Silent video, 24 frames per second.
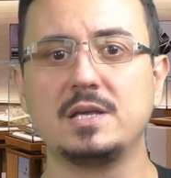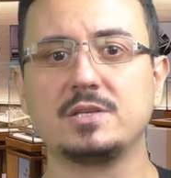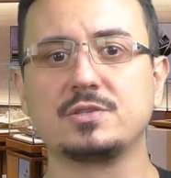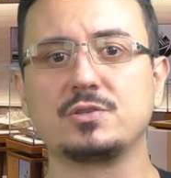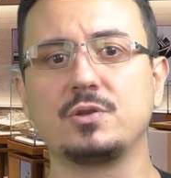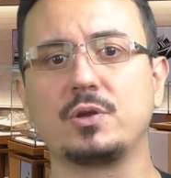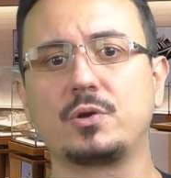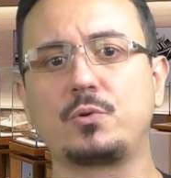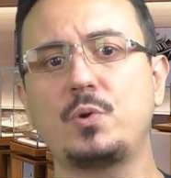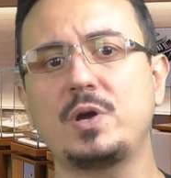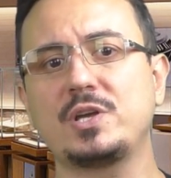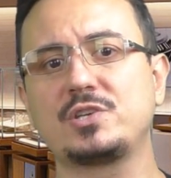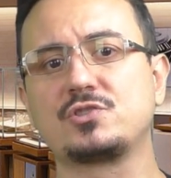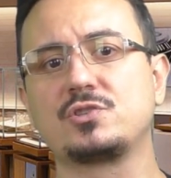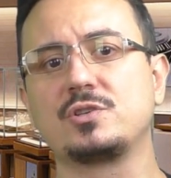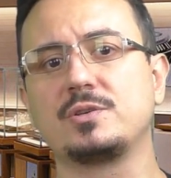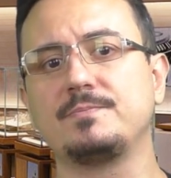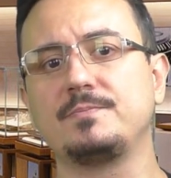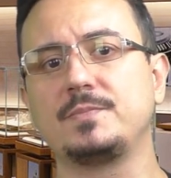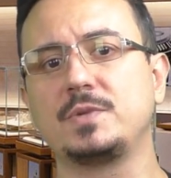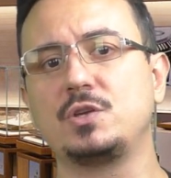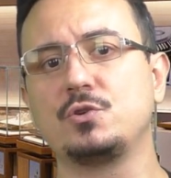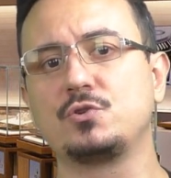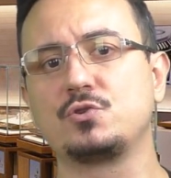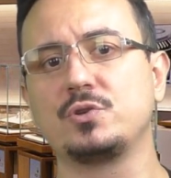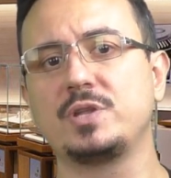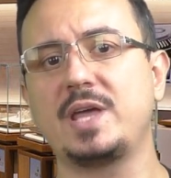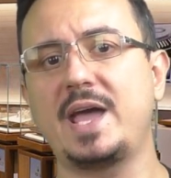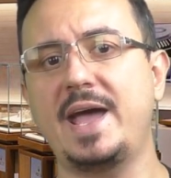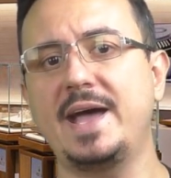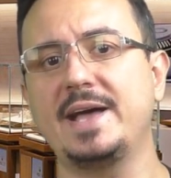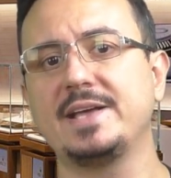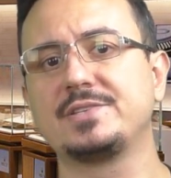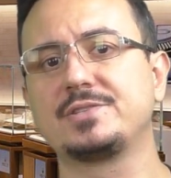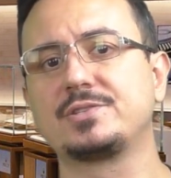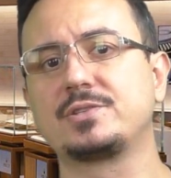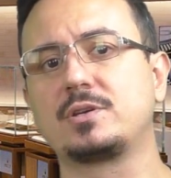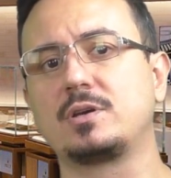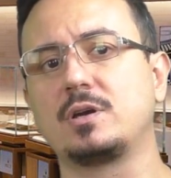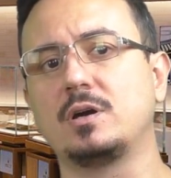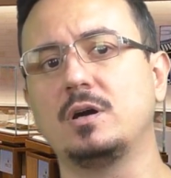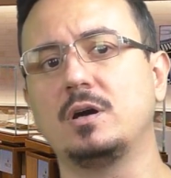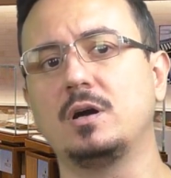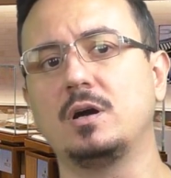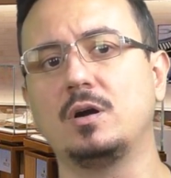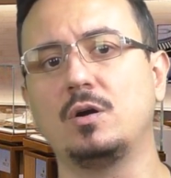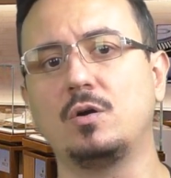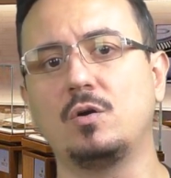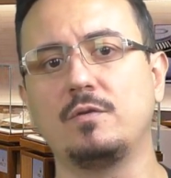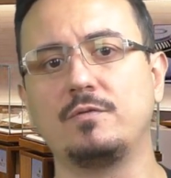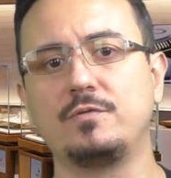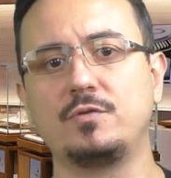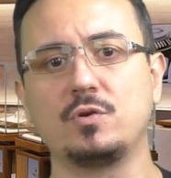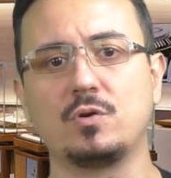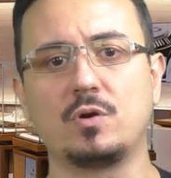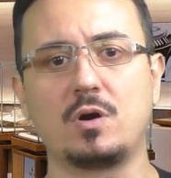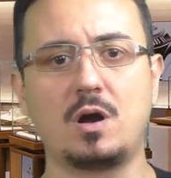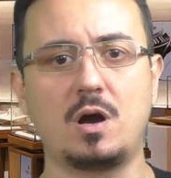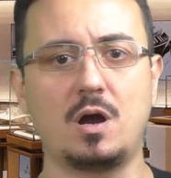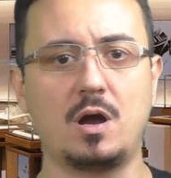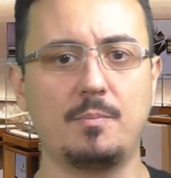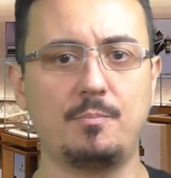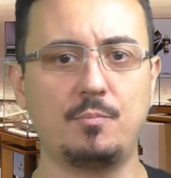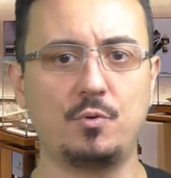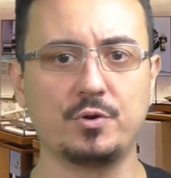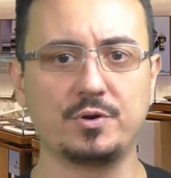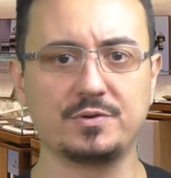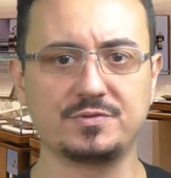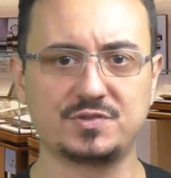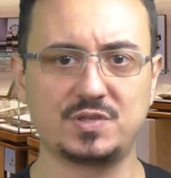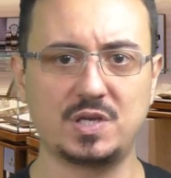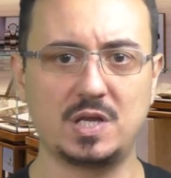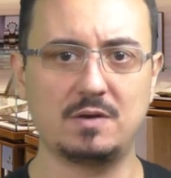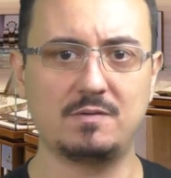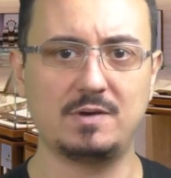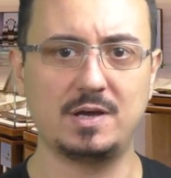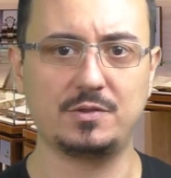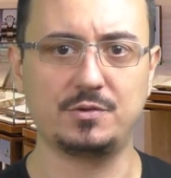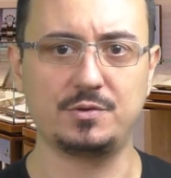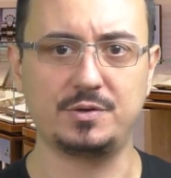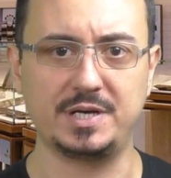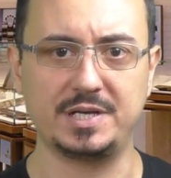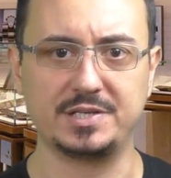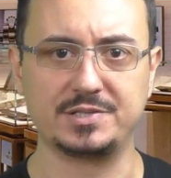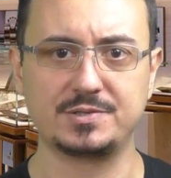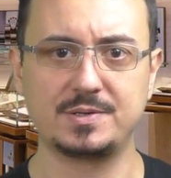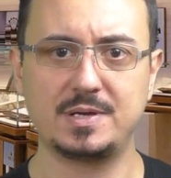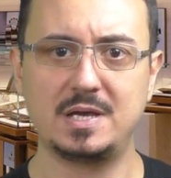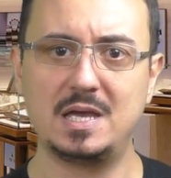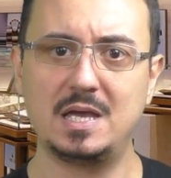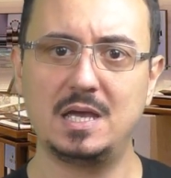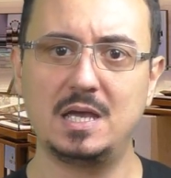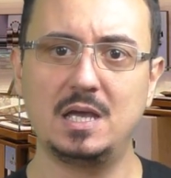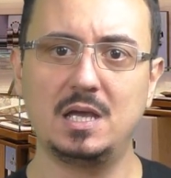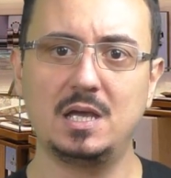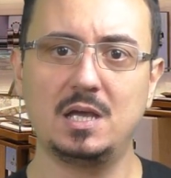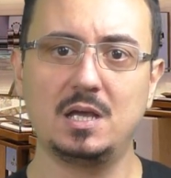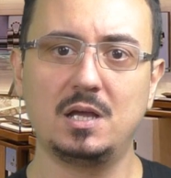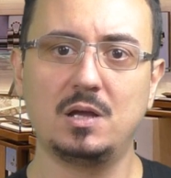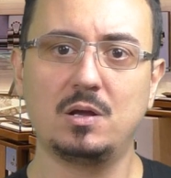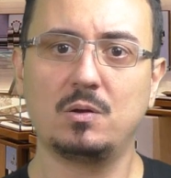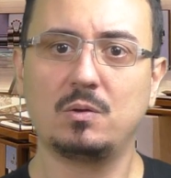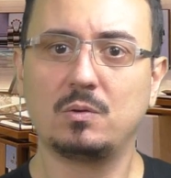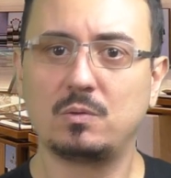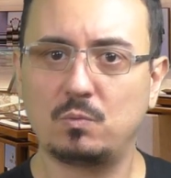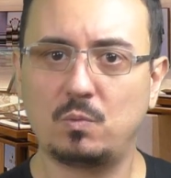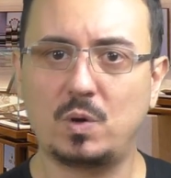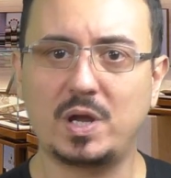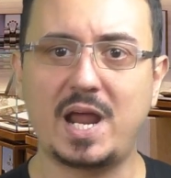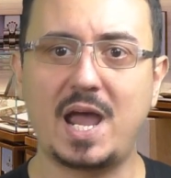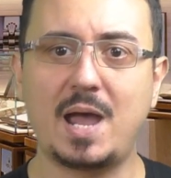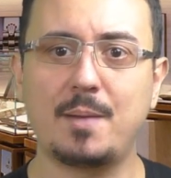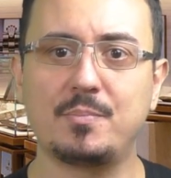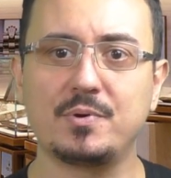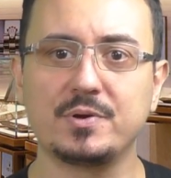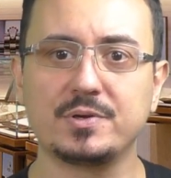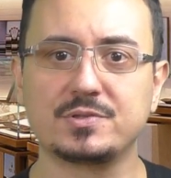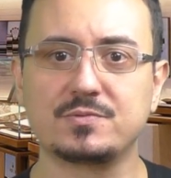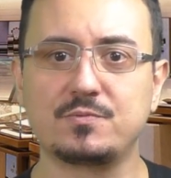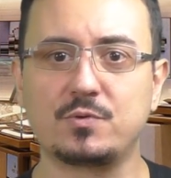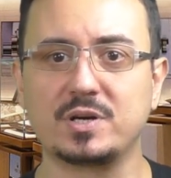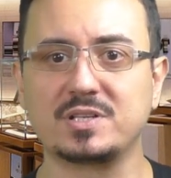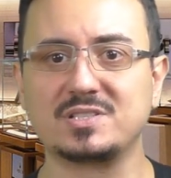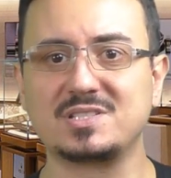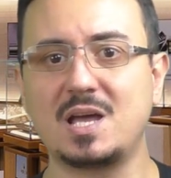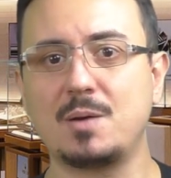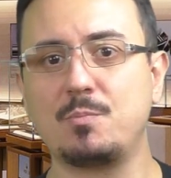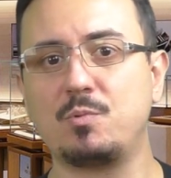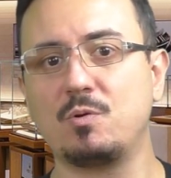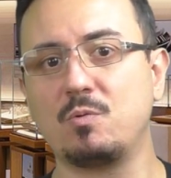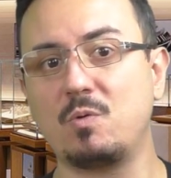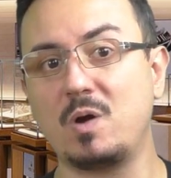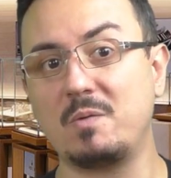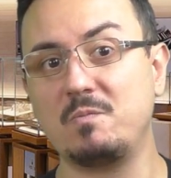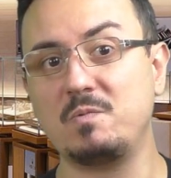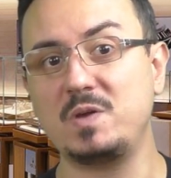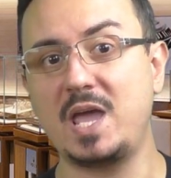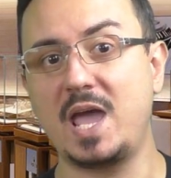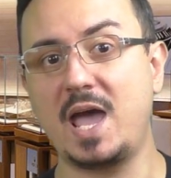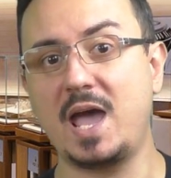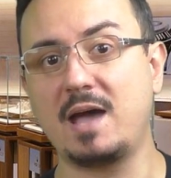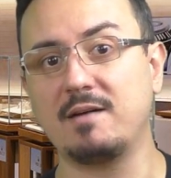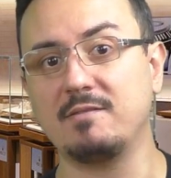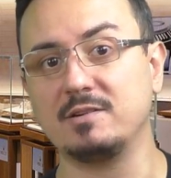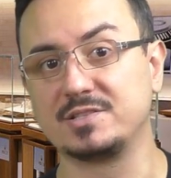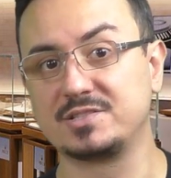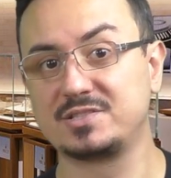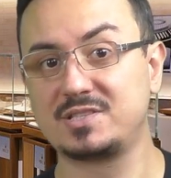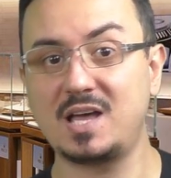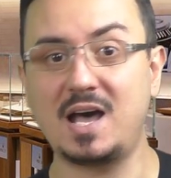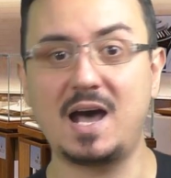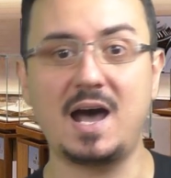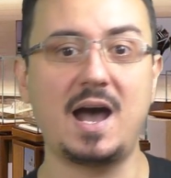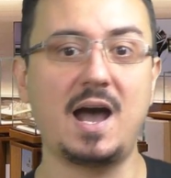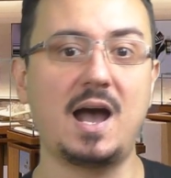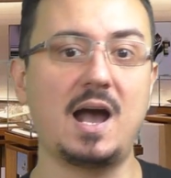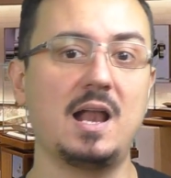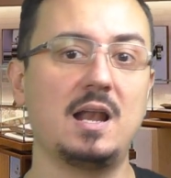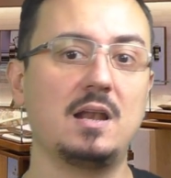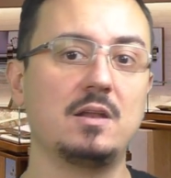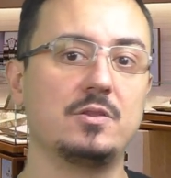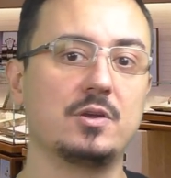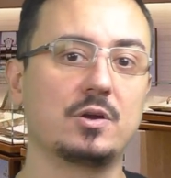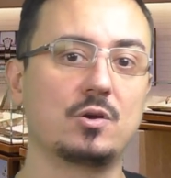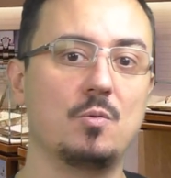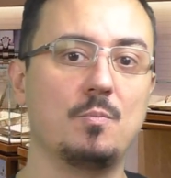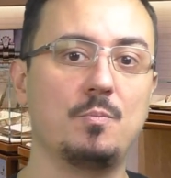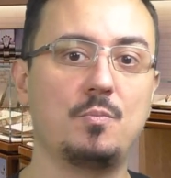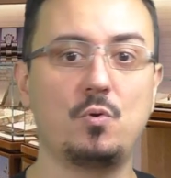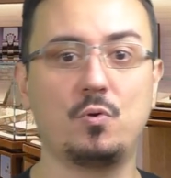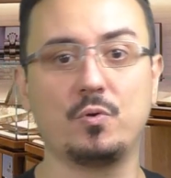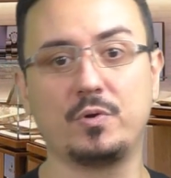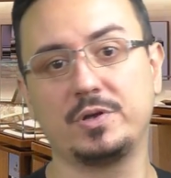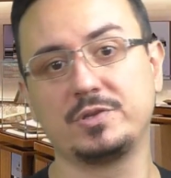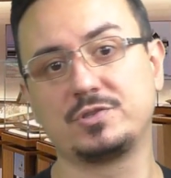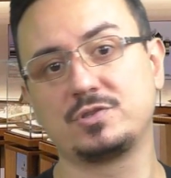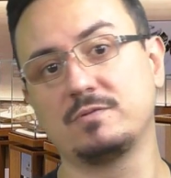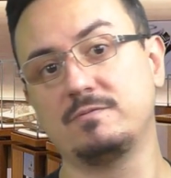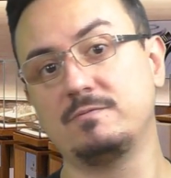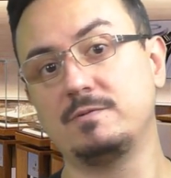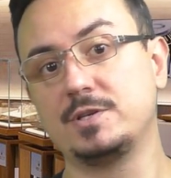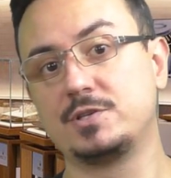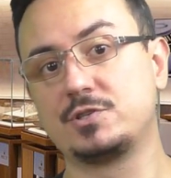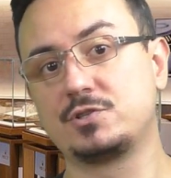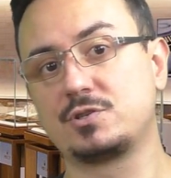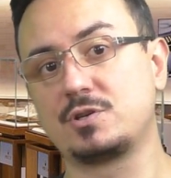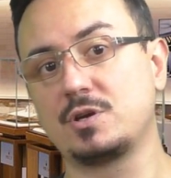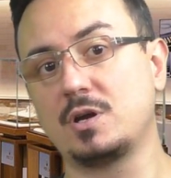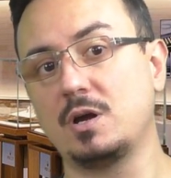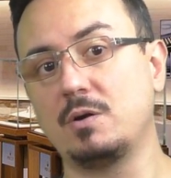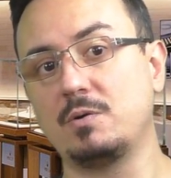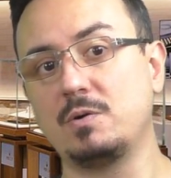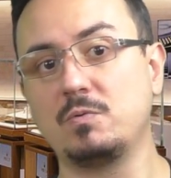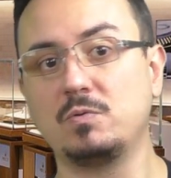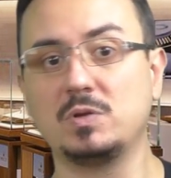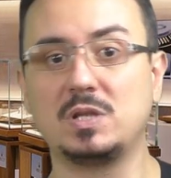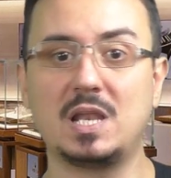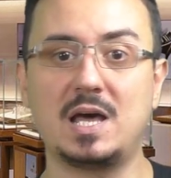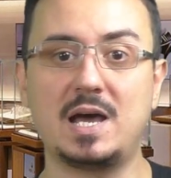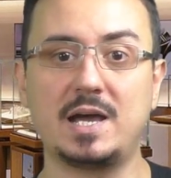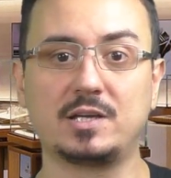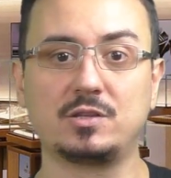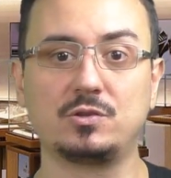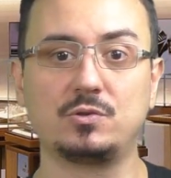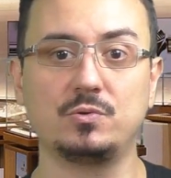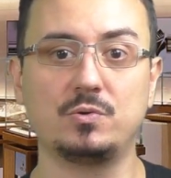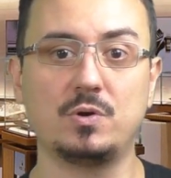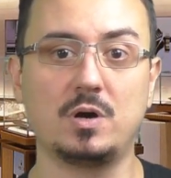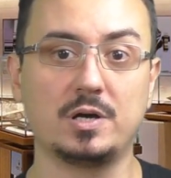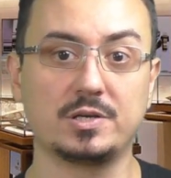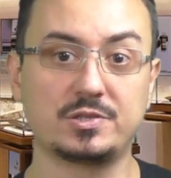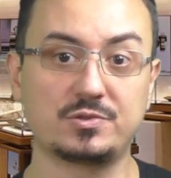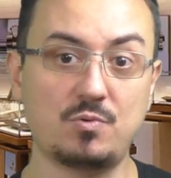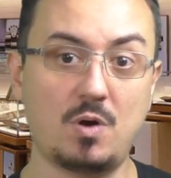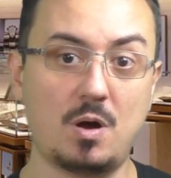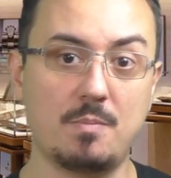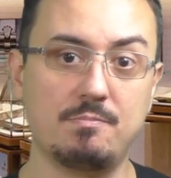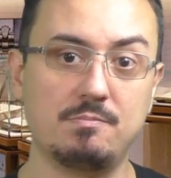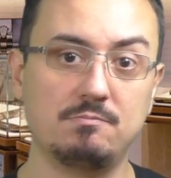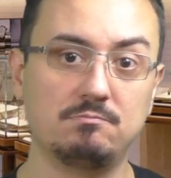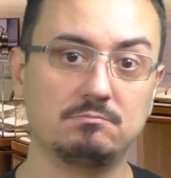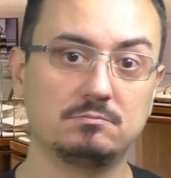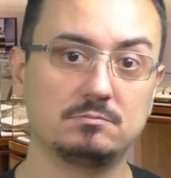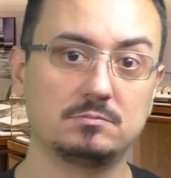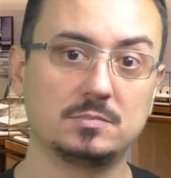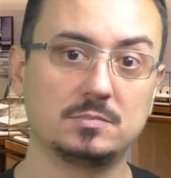So the question you should ask of your point-of-sale vendor is, what happens, for example, when we have a style, the components of which we would like to swap?